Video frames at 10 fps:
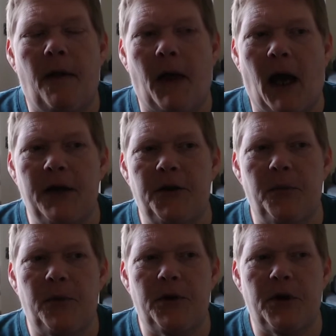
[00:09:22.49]
The
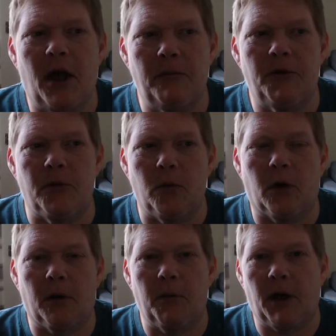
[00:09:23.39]
hazard perception
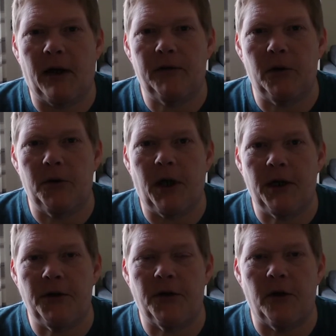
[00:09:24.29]
one I'm going to have to look
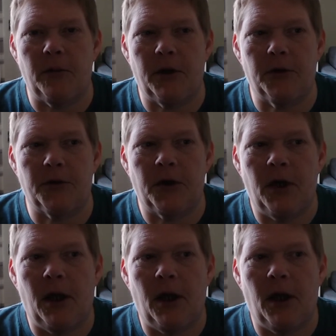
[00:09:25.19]
into, because